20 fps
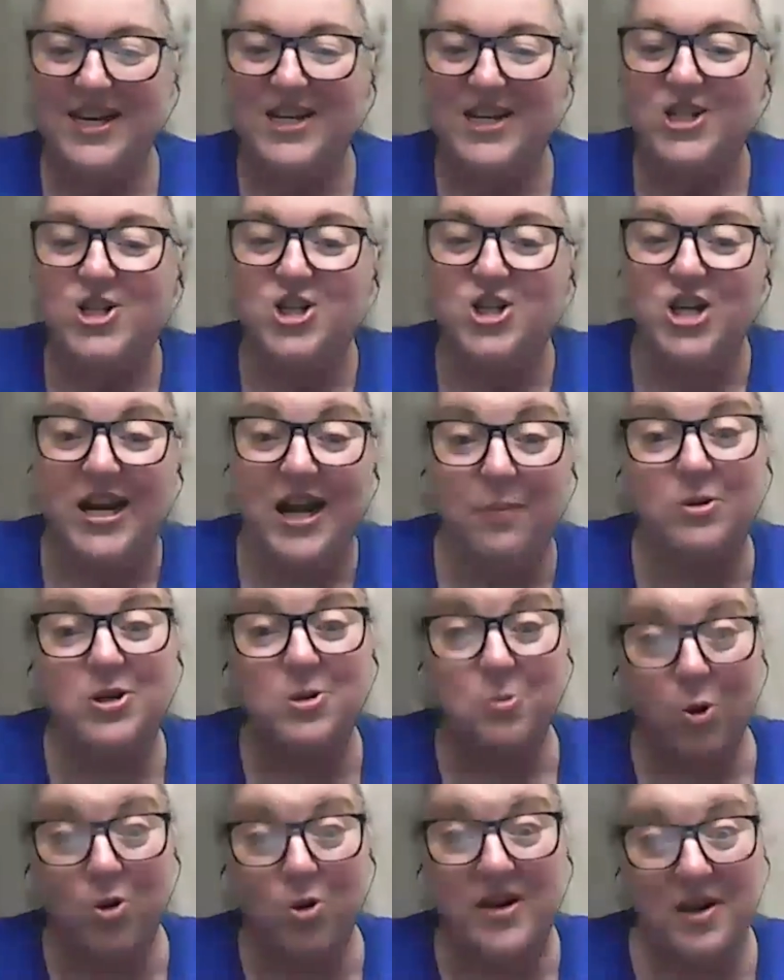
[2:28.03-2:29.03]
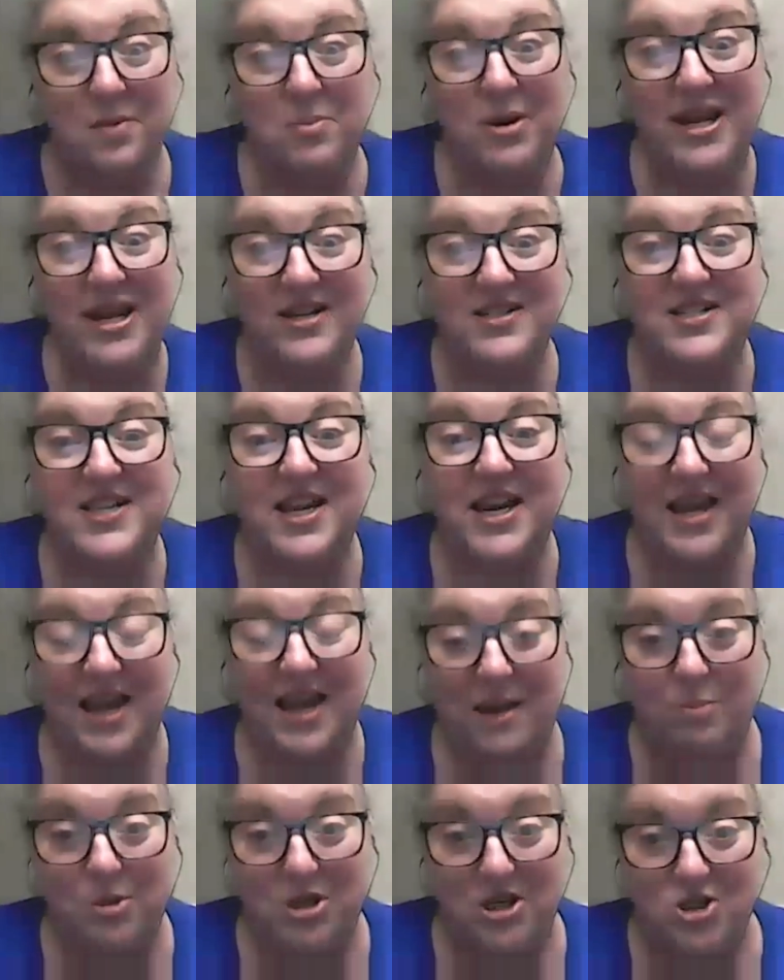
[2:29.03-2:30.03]
She accomplished more than anybody else had
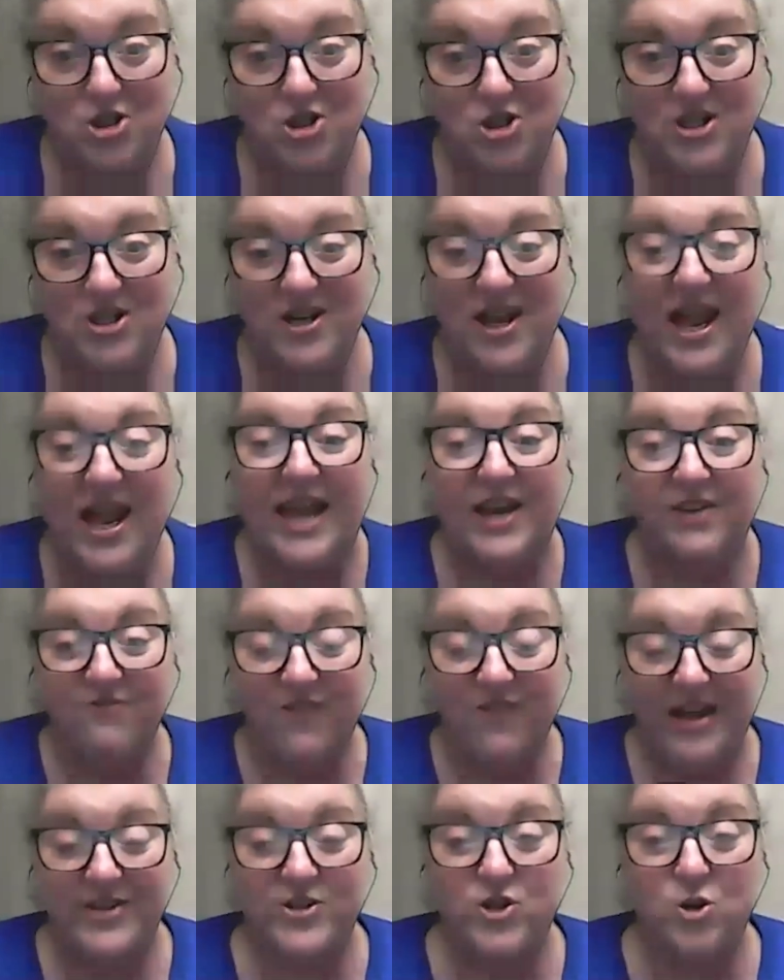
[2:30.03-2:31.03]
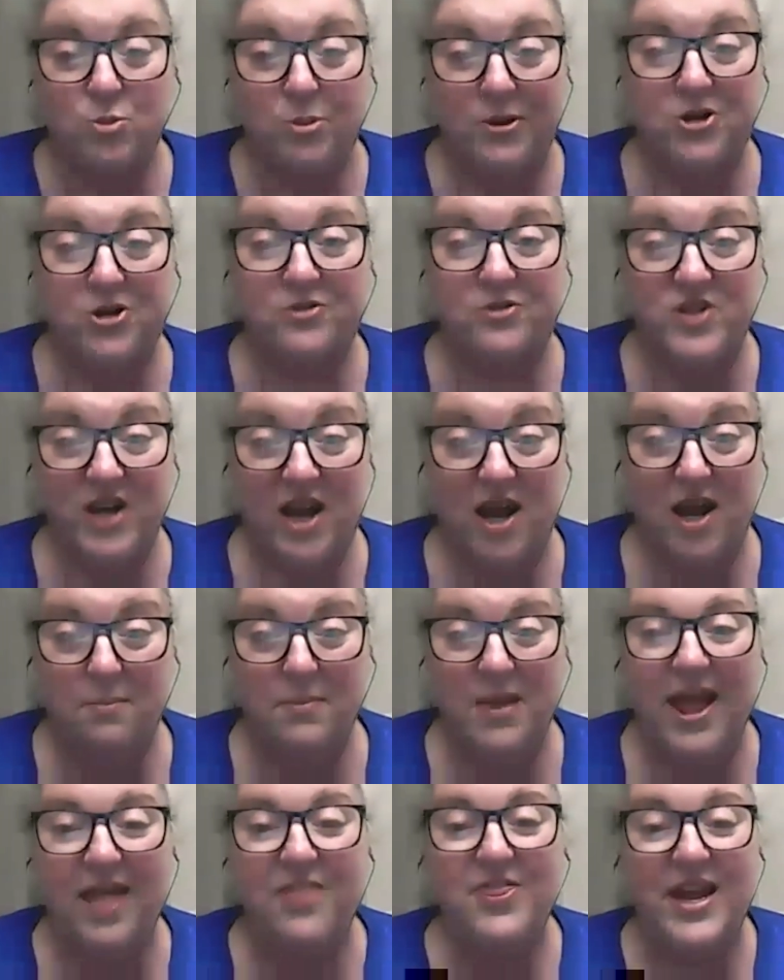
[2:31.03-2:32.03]
accomplished in a faster period of
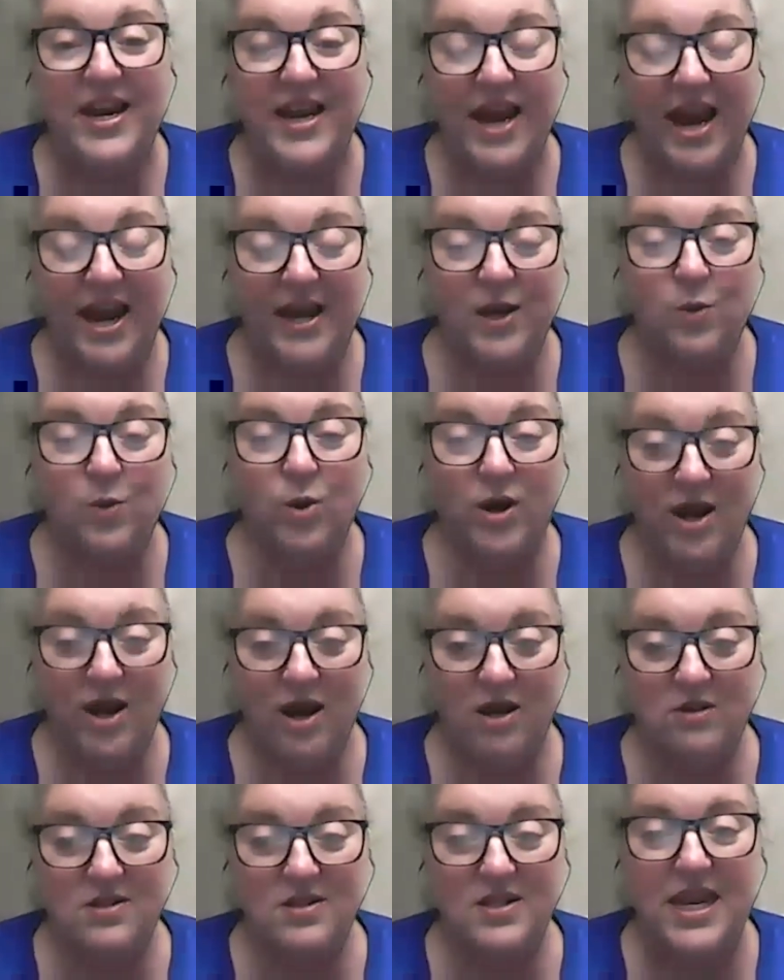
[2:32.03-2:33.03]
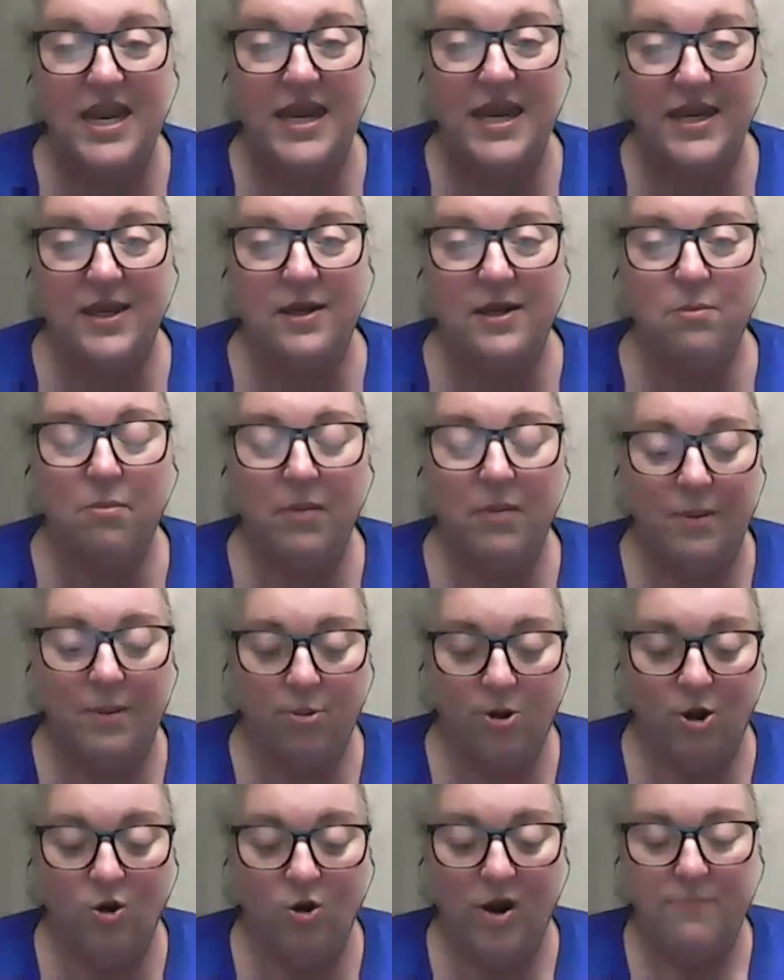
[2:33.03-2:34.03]
time than anyone else in my
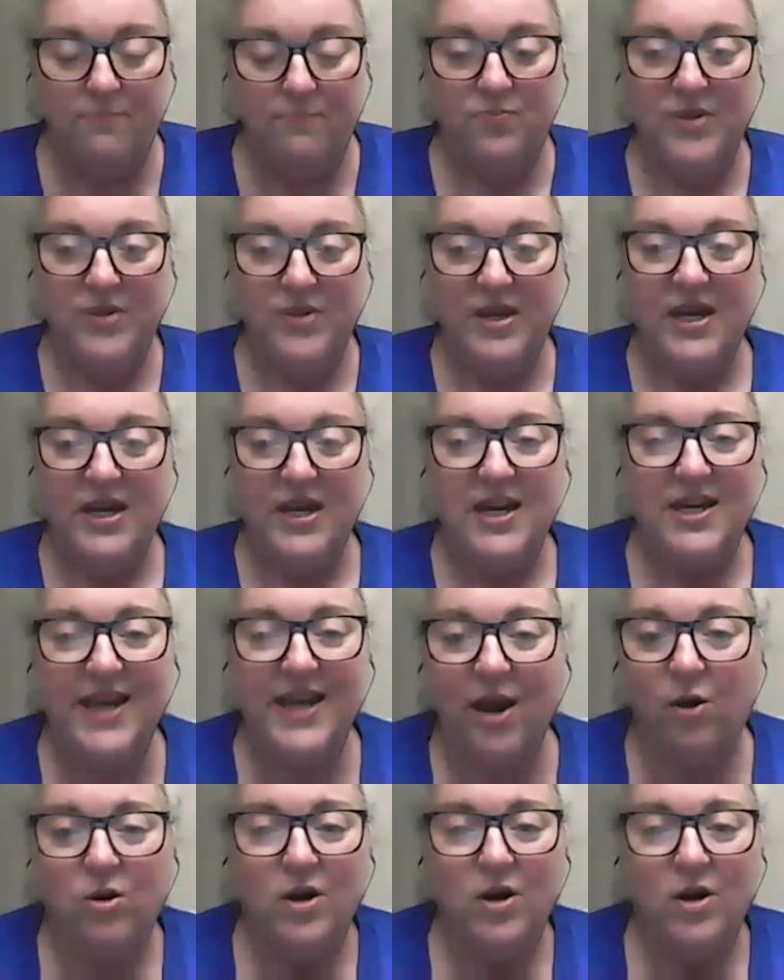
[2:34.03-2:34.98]
program. Now,